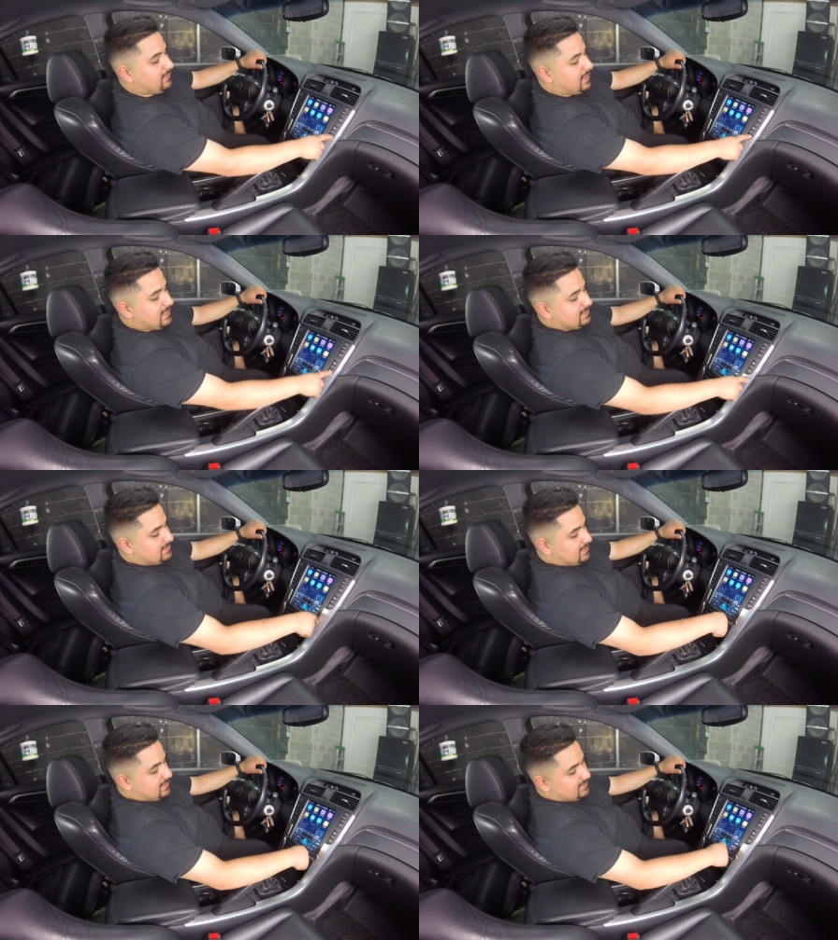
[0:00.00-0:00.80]
If I
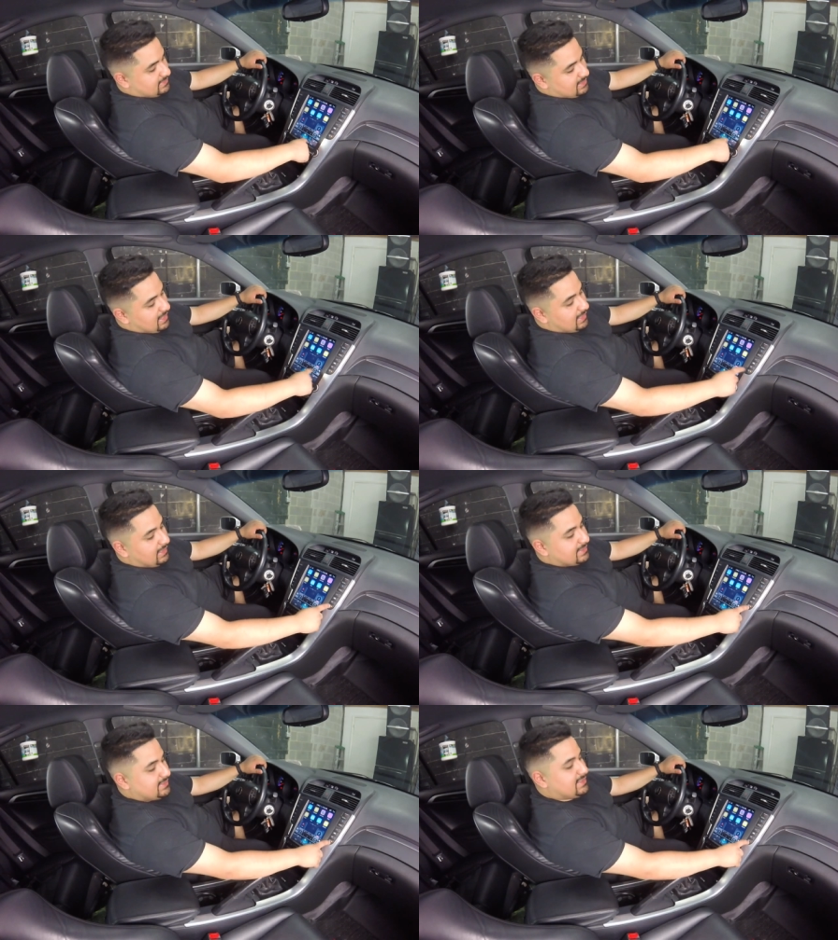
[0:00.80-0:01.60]
hit this, it
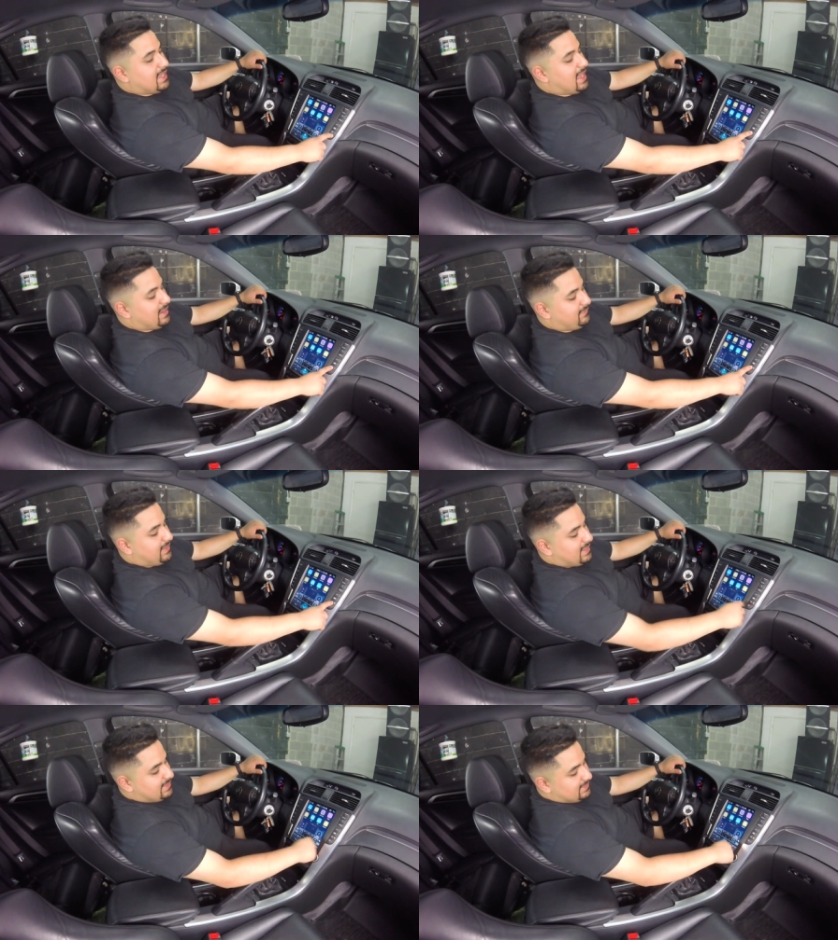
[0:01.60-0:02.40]
highlights that. If
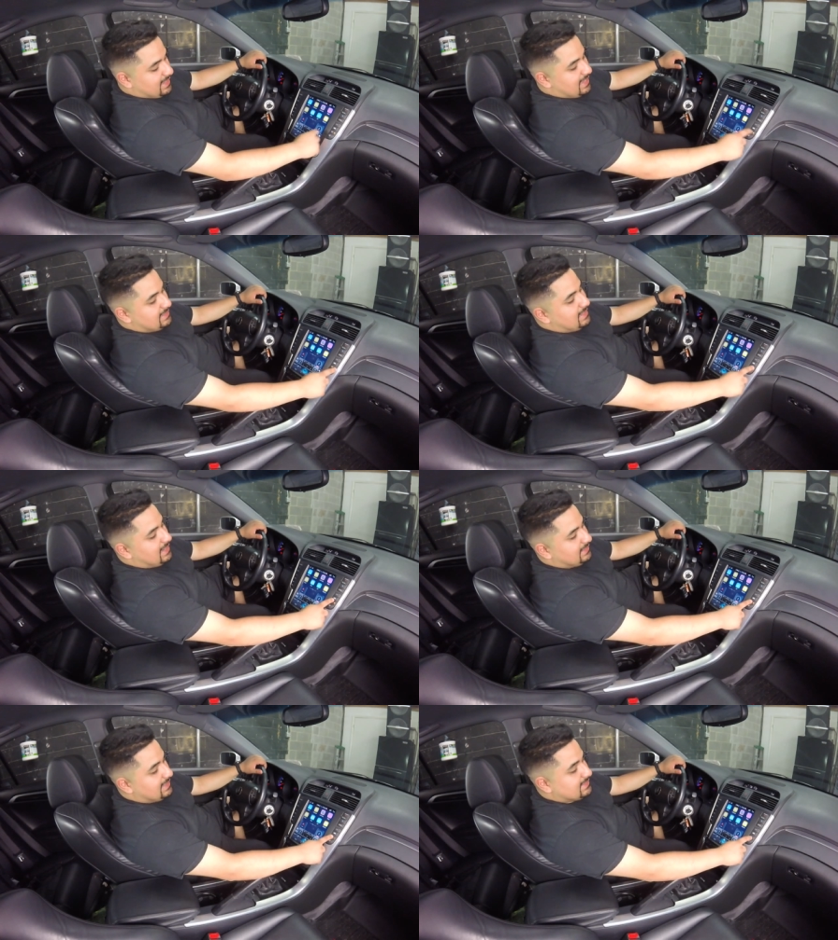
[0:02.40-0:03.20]
I hit that, it
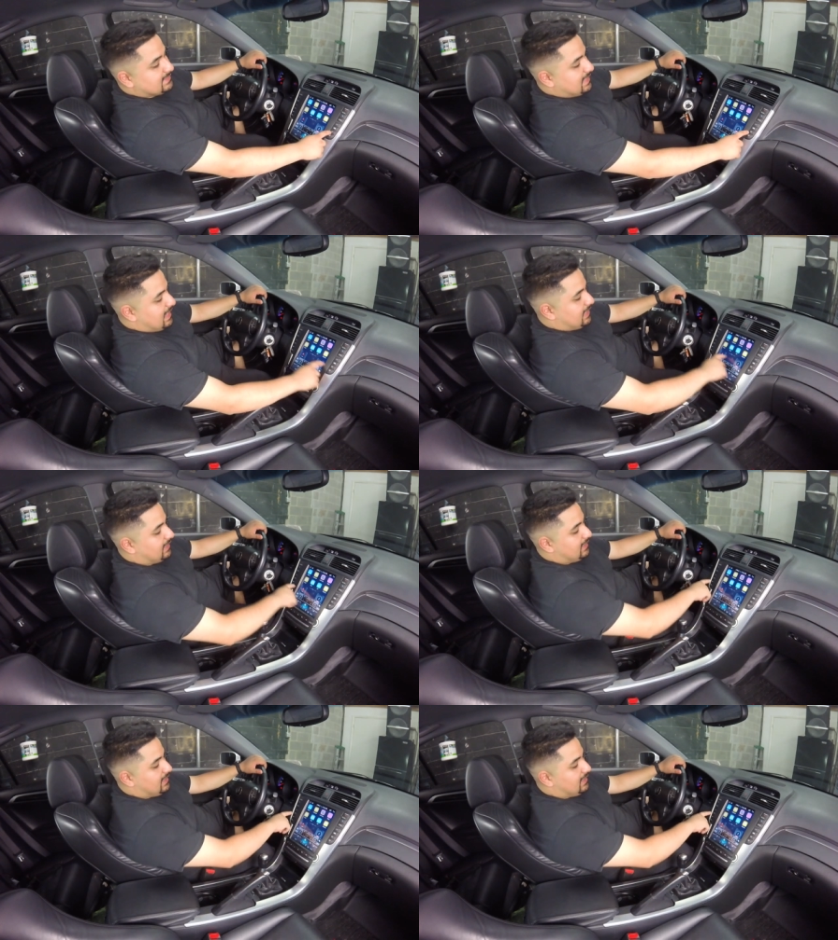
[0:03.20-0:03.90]
highlights that.